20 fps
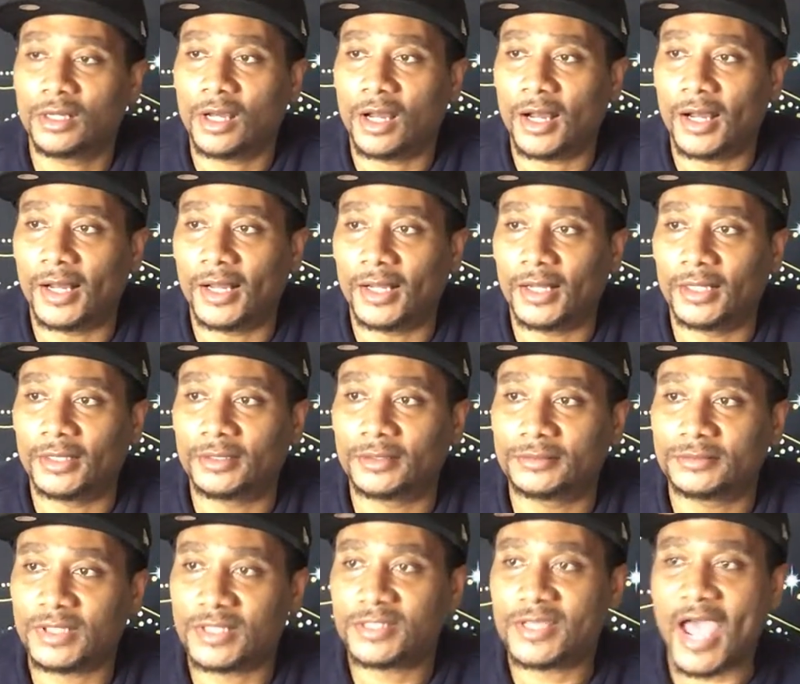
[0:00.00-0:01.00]
uh,
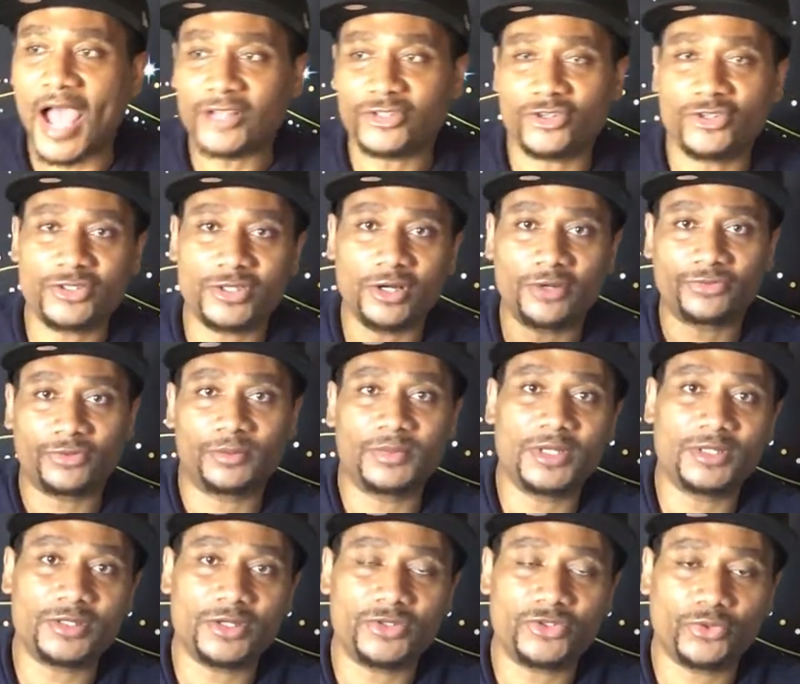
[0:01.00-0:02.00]
detach yourself from the
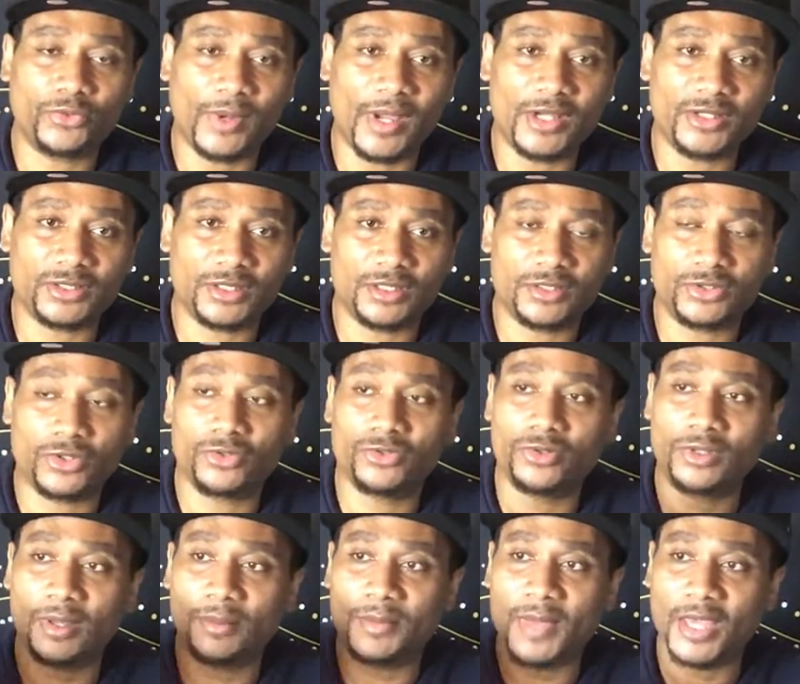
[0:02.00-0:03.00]
situation so you
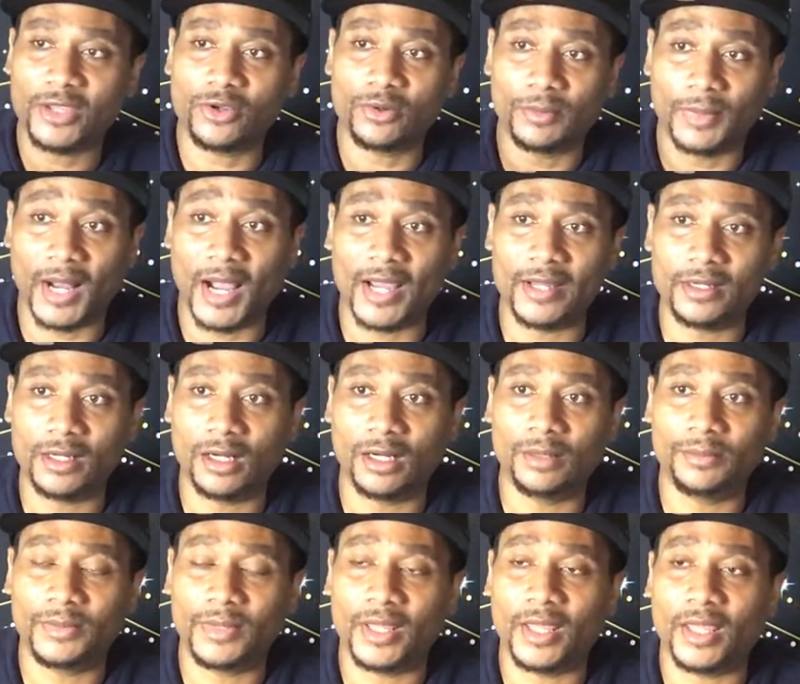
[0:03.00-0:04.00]
can make your mind
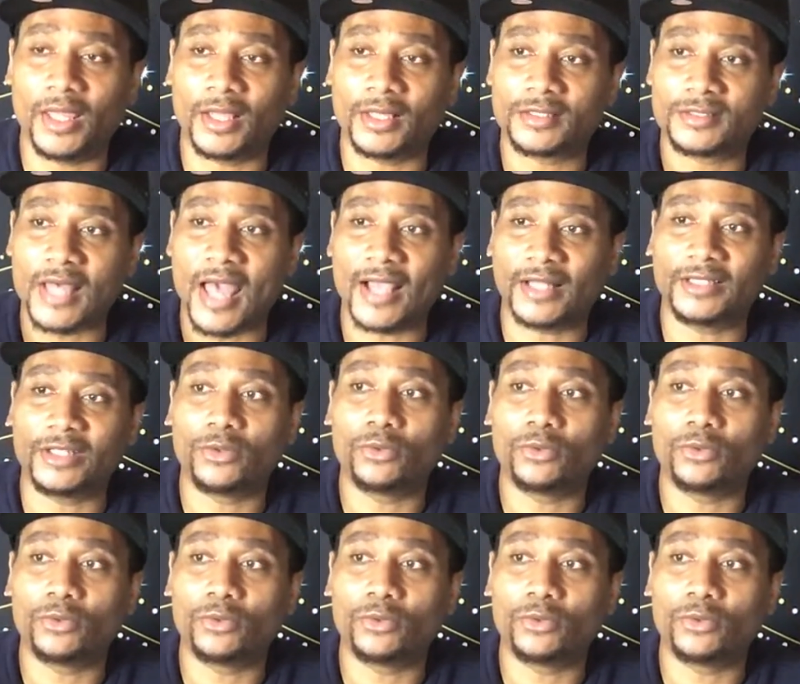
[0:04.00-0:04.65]
up exactly